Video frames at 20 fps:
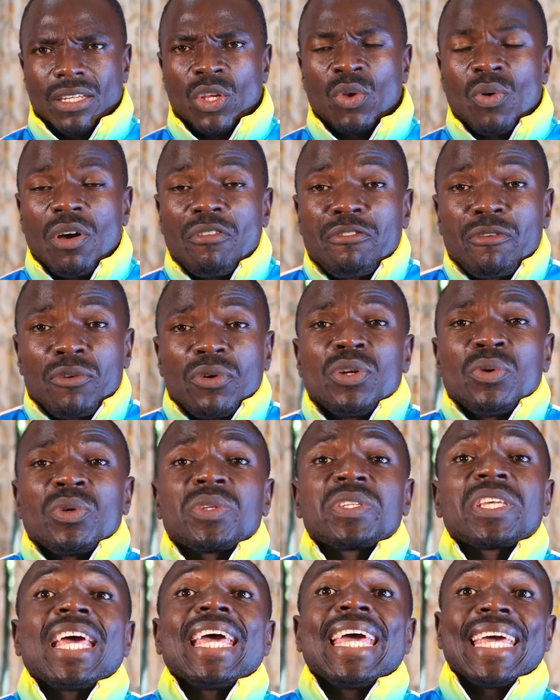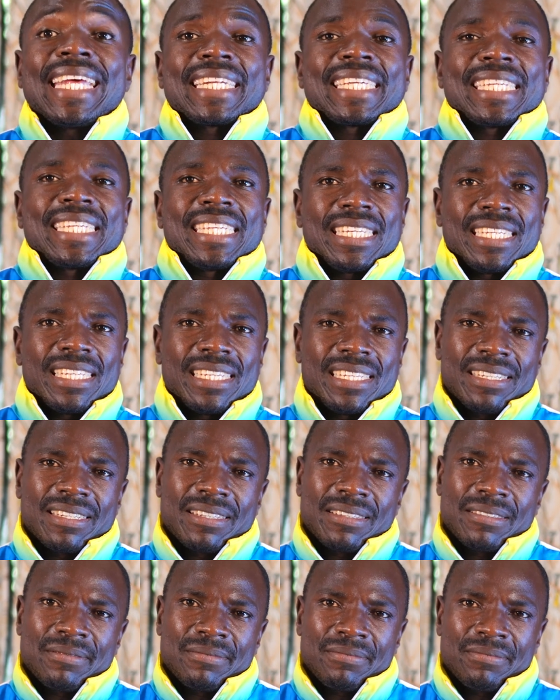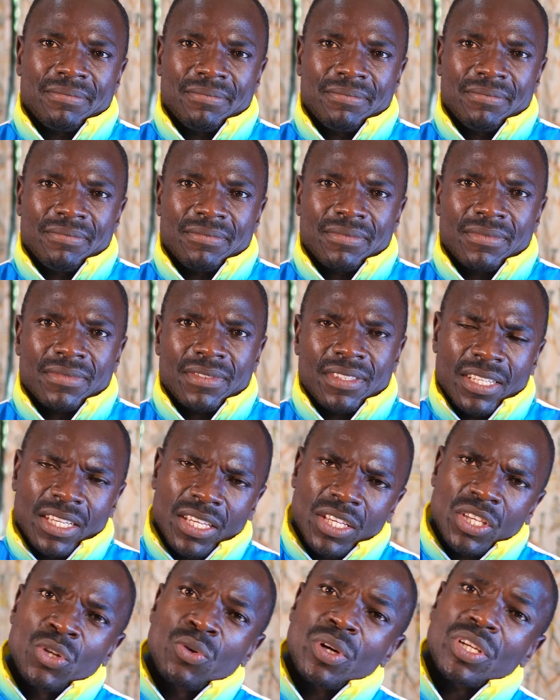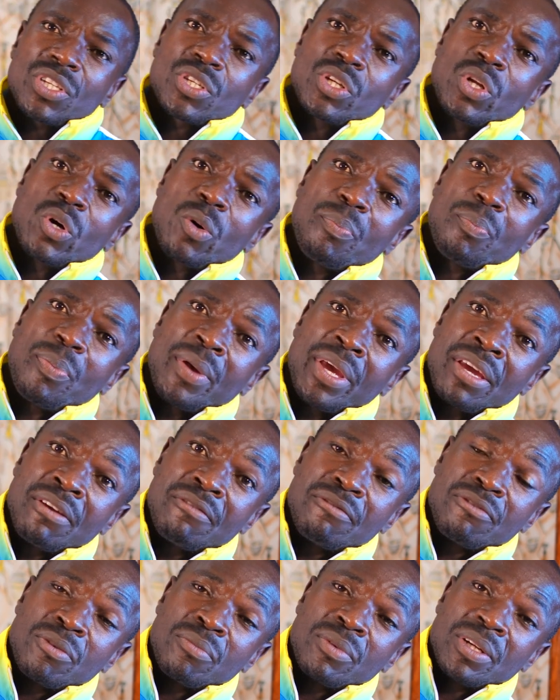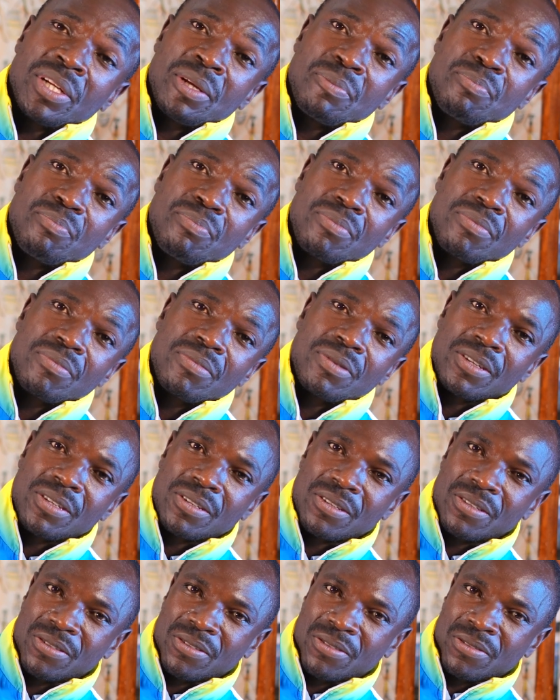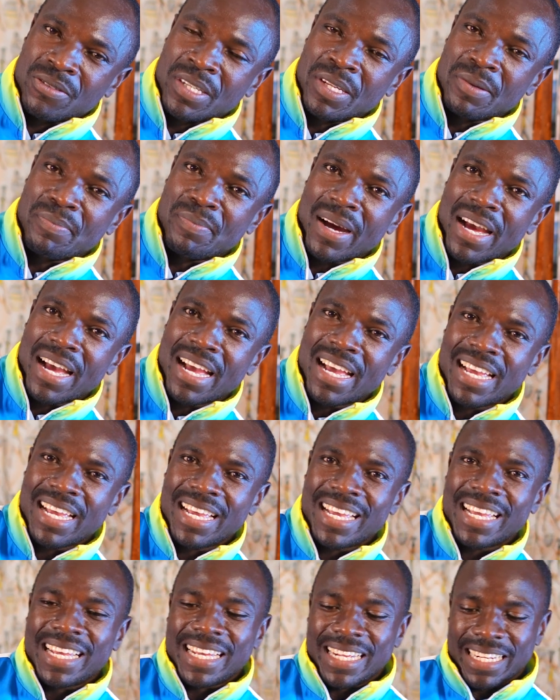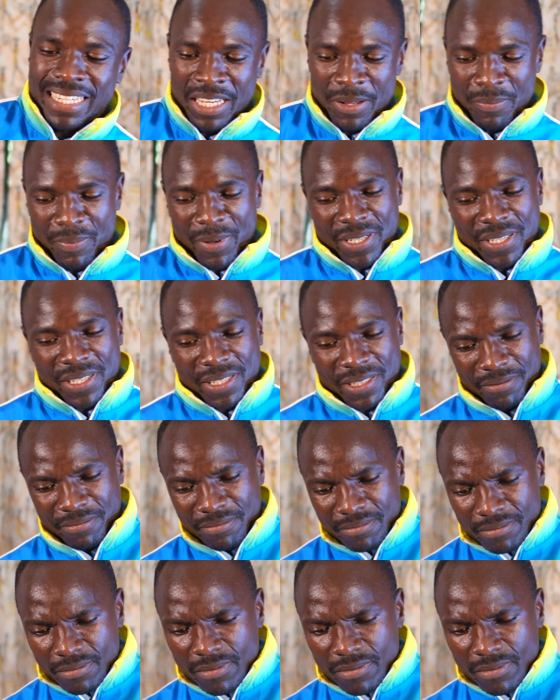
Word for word: You are filled with hate. You are sloping from deep to deeper, deepest.